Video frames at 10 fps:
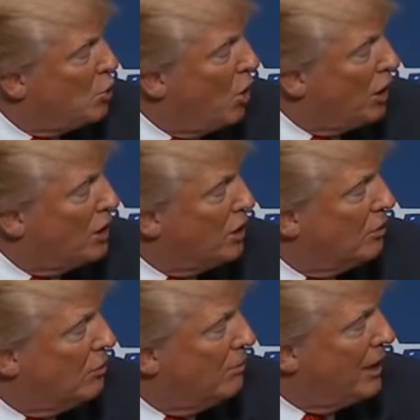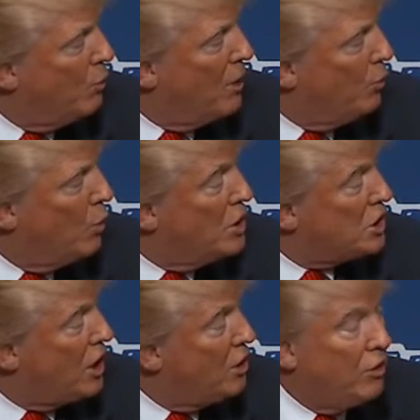you walk into the room. I don't want one
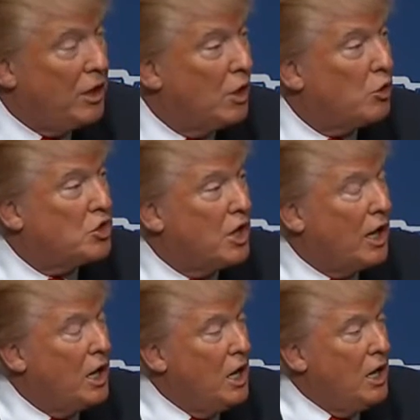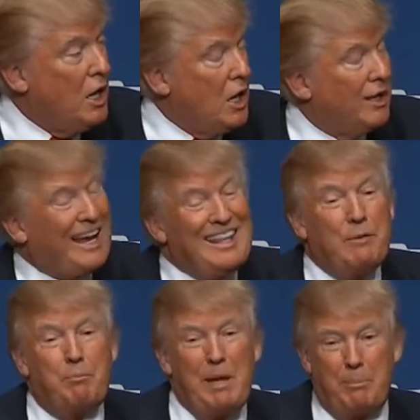side or the other saying, look, I
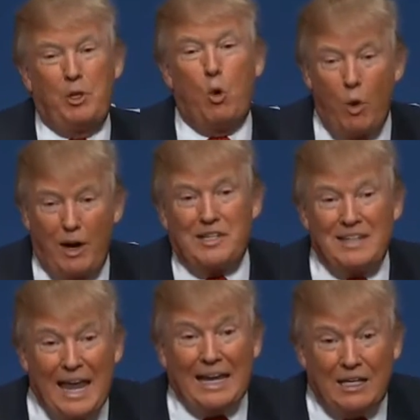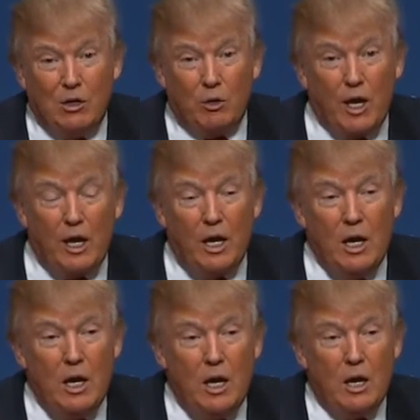think people know where I stand, okay?
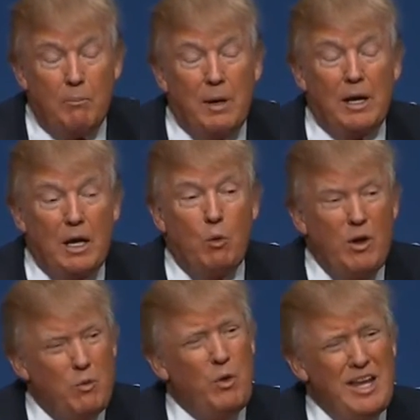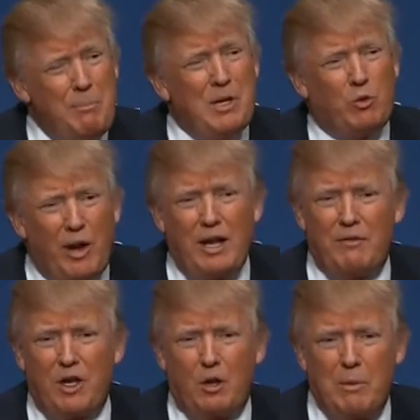But wouldn't it be great if
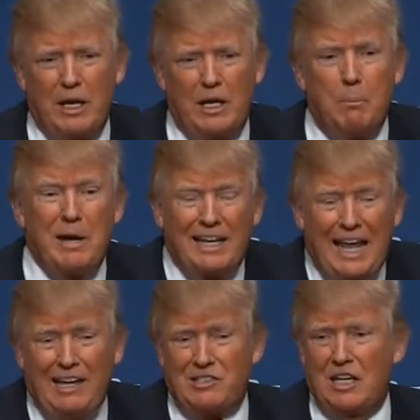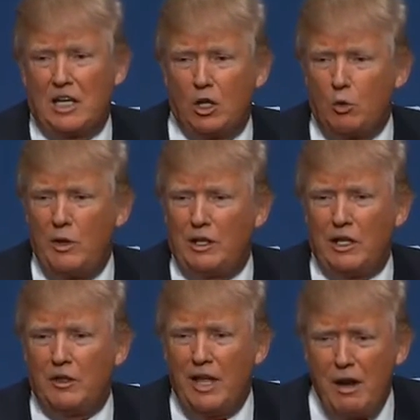they could make a deal? But a lasting deal, a real
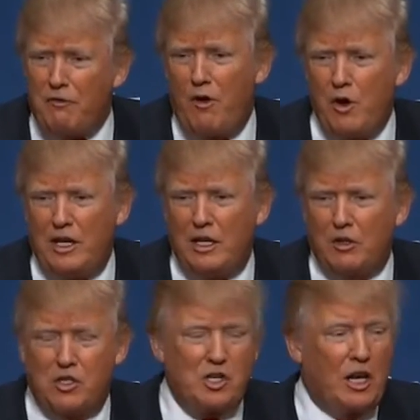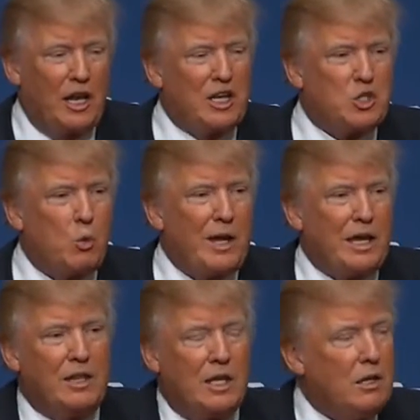deal, not a phony deal that's going to last a week
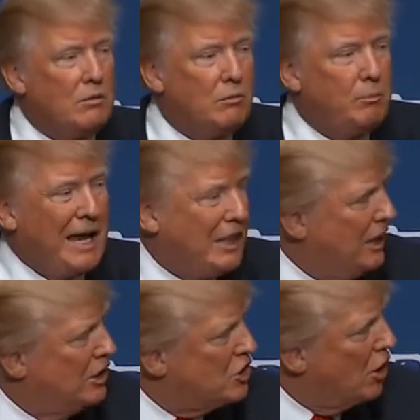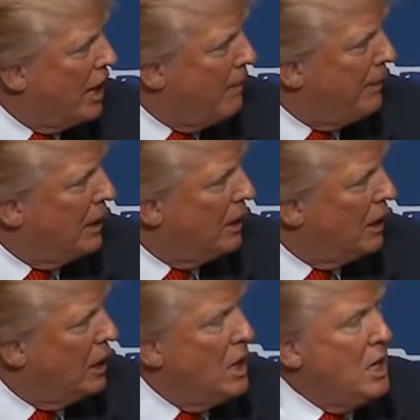and then bad things start happening
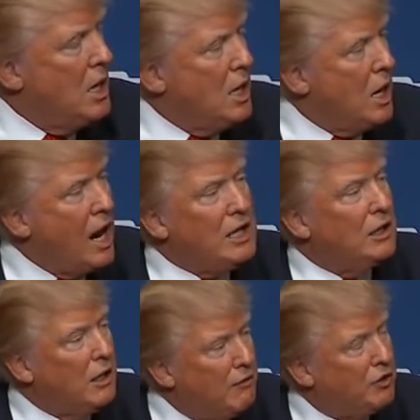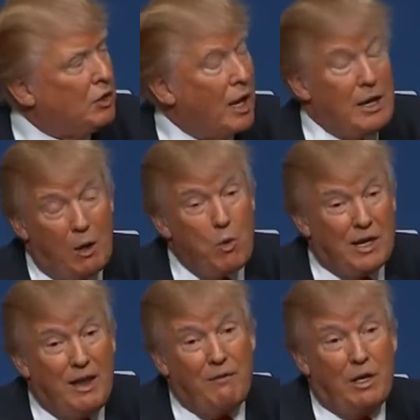again. I'd love to, and I will
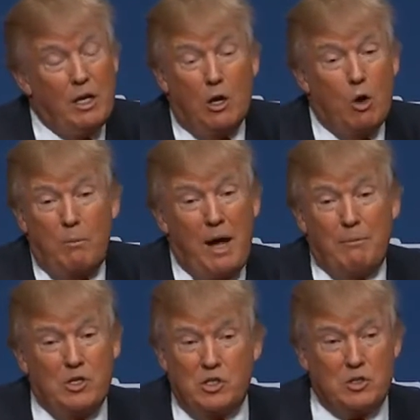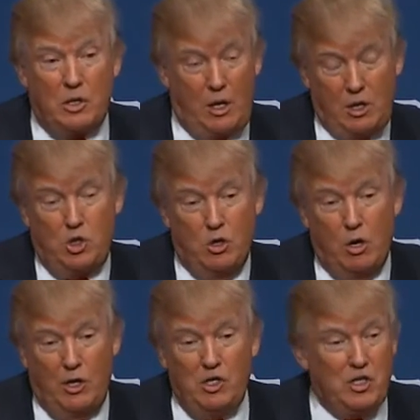give it. You know, Obama's, as you
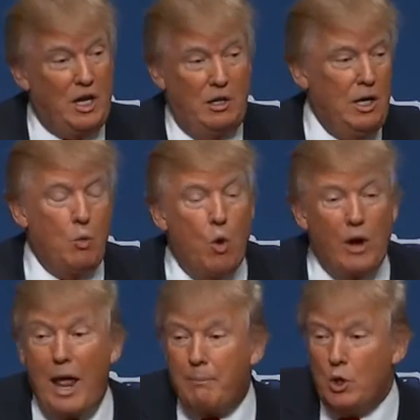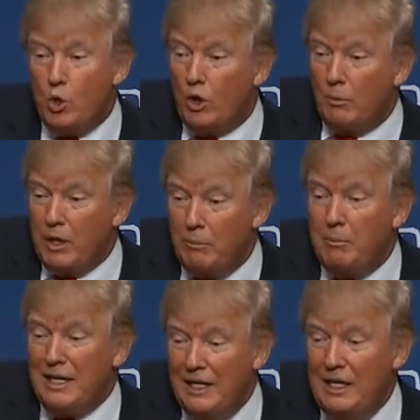know, he said it won't happen during my,
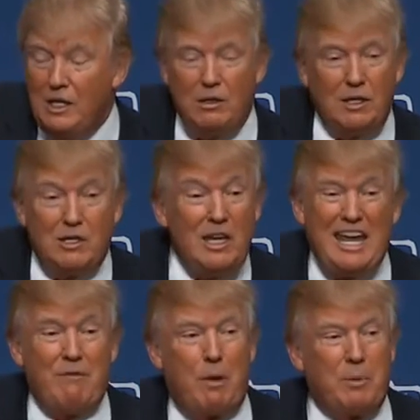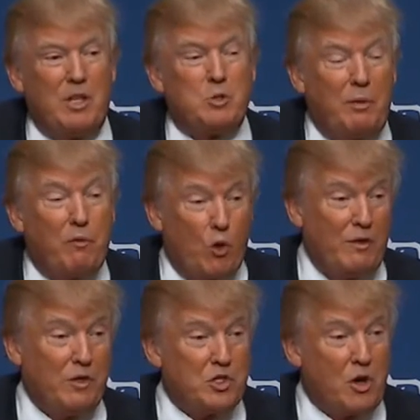meaning he gave up on this before he
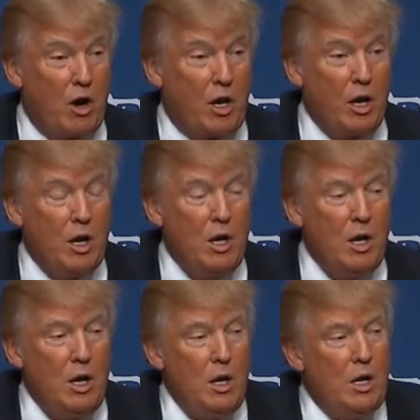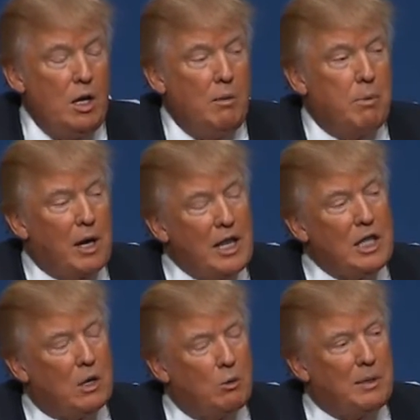even started. But I
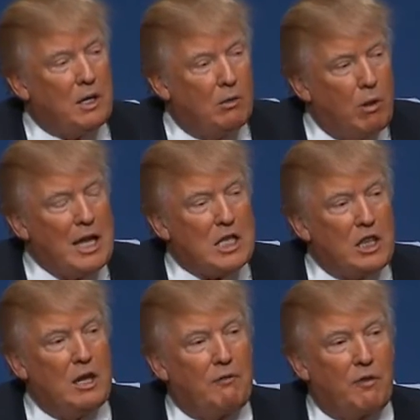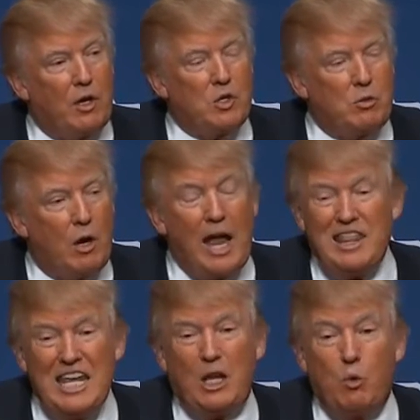think it would be a great thing for Israel. I
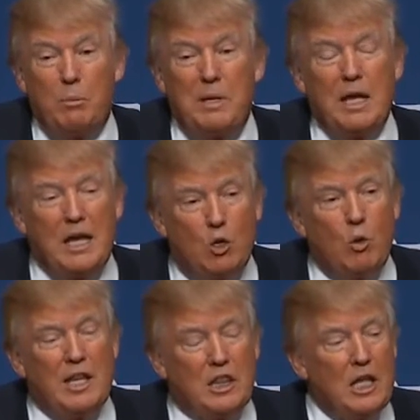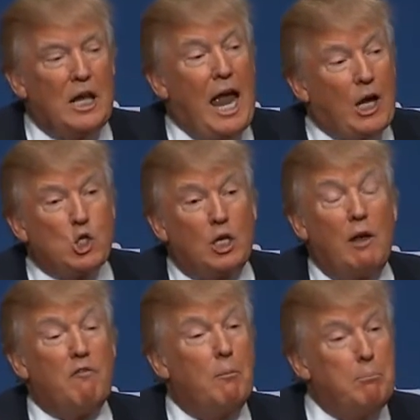think it would be a great thing, actually,
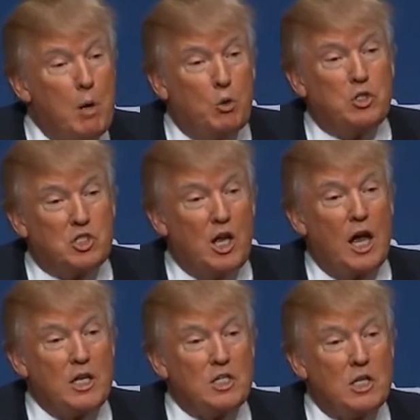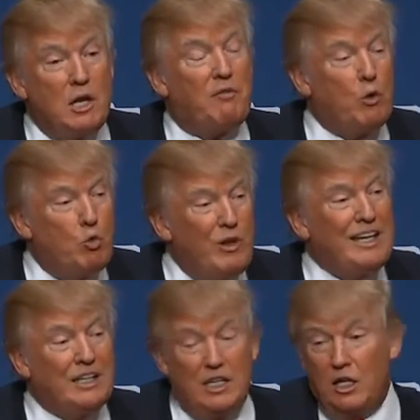for both sides, if a
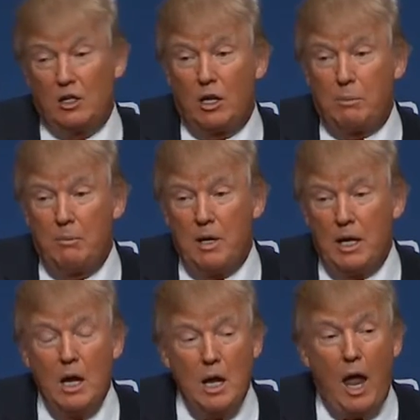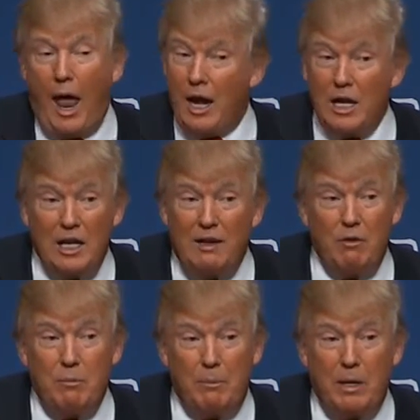real deal could be made. And I'm going to give
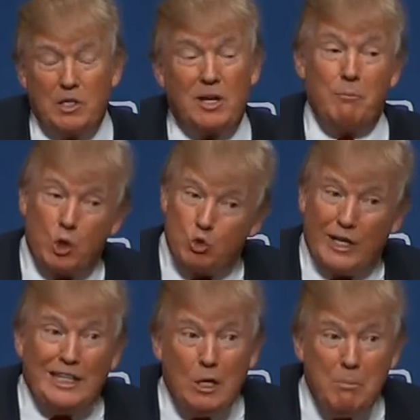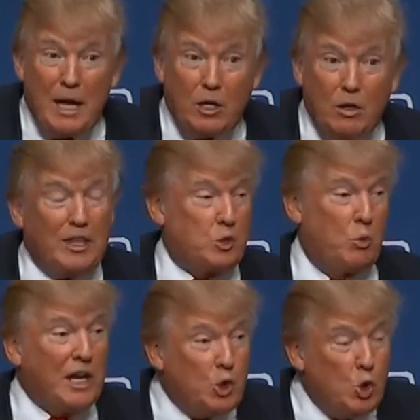it my best. I'm a great deal maker. That's
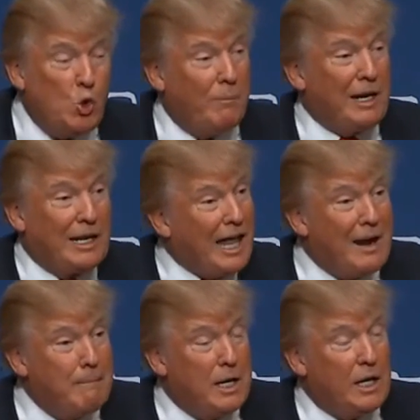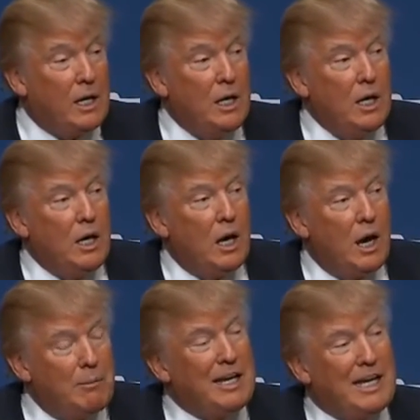what I do. I made a lot of money.
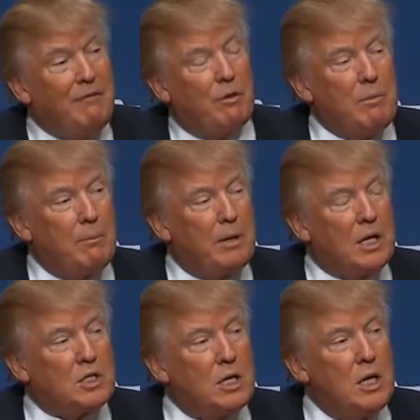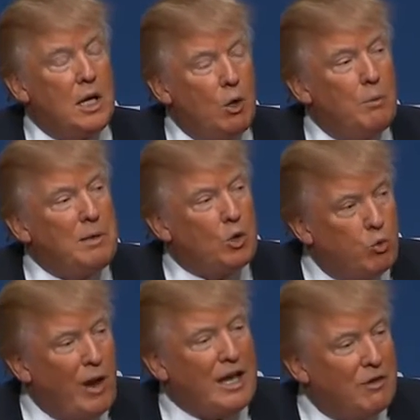I'm going to give it my best. It would be
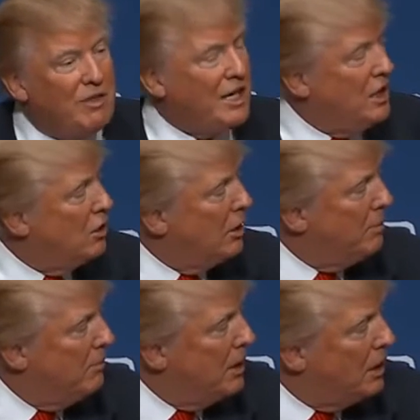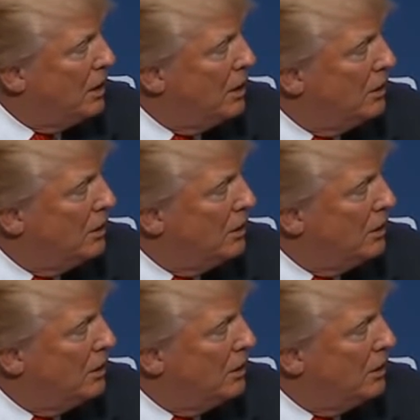great if that deal could be made.